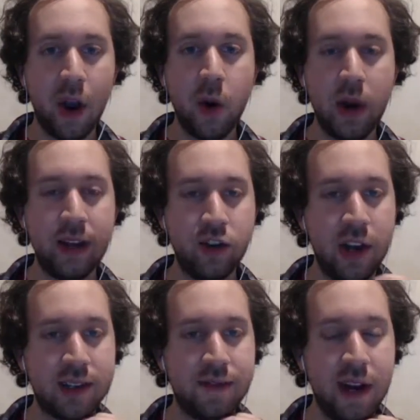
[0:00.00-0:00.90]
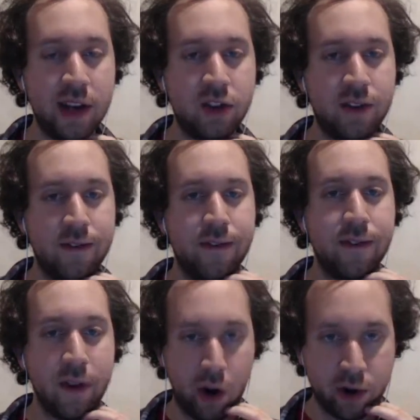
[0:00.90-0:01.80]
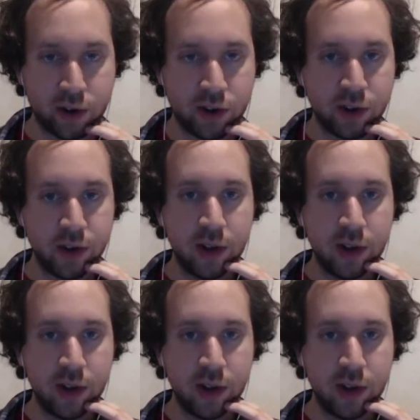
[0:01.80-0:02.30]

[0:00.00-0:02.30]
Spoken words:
Cody and Jess finish first.